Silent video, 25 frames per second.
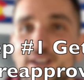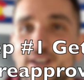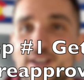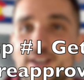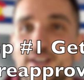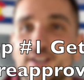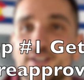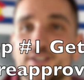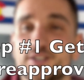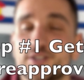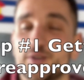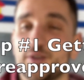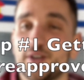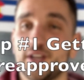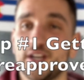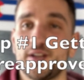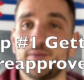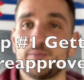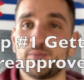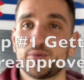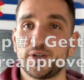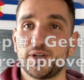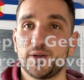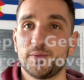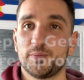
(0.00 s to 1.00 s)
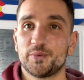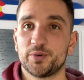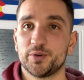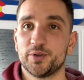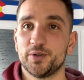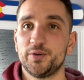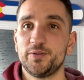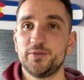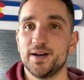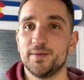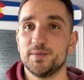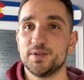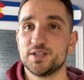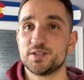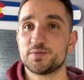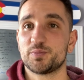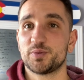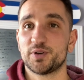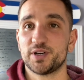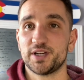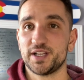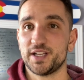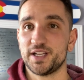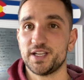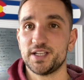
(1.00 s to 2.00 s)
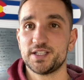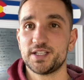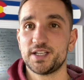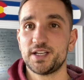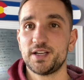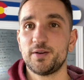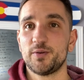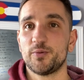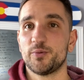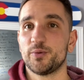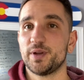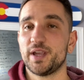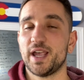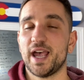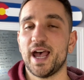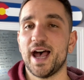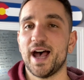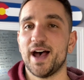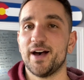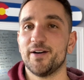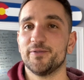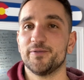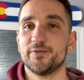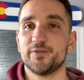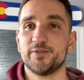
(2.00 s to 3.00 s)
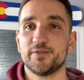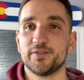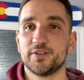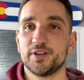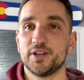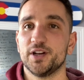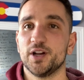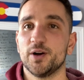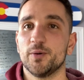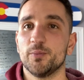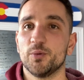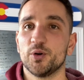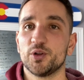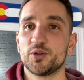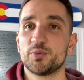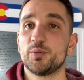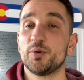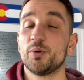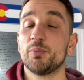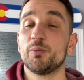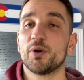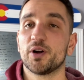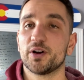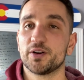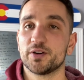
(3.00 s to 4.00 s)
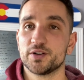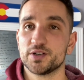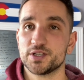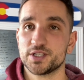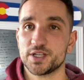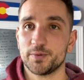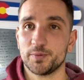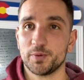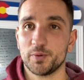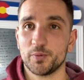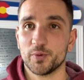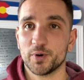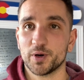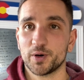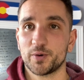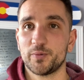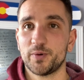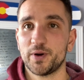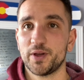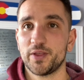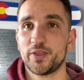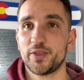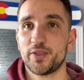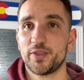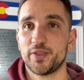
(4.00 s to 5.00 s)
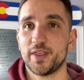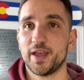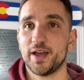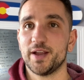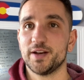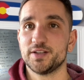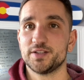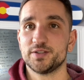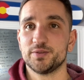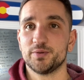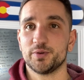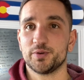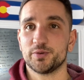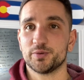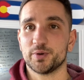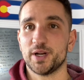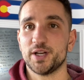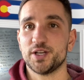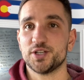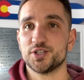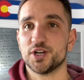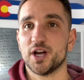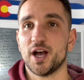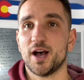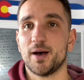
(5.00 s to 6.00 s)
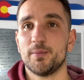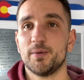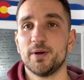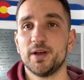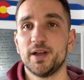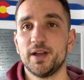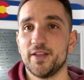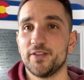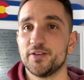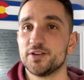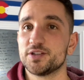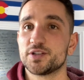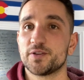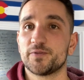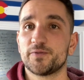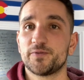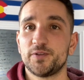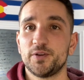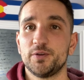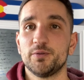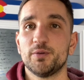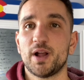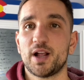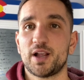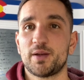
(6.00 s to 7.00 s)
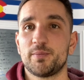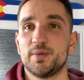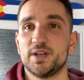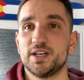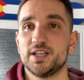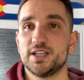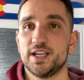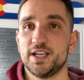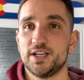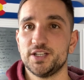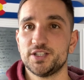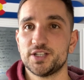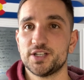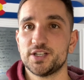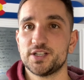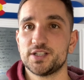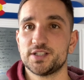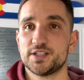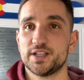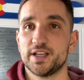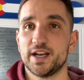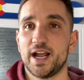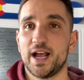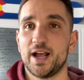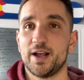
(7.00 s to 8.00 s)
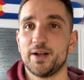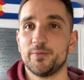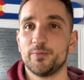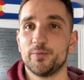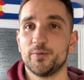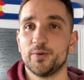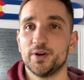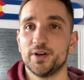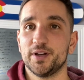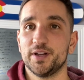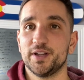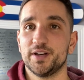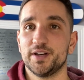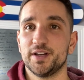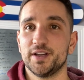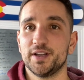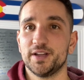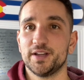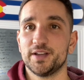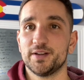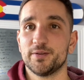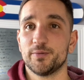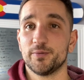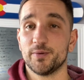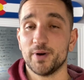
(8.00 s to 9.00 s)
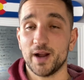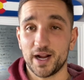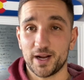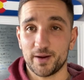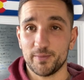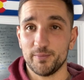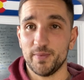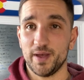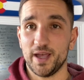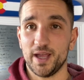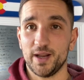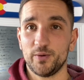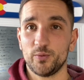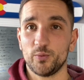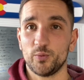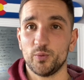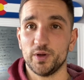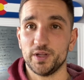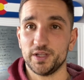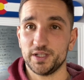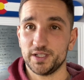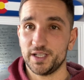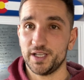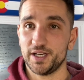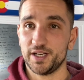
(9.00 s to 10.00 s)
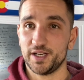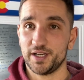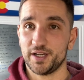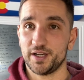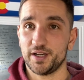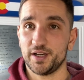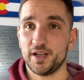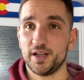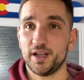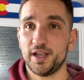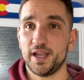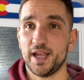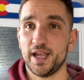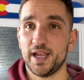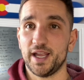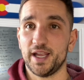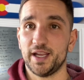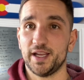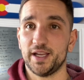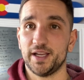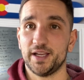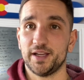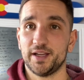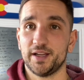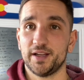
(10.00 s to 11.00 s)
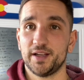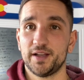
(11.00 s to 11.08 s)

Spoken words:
So getting pre-approved is pretty easy. We have, multiple partners that we work with that do a great job. There's a few recommendations that I would recommend when getting a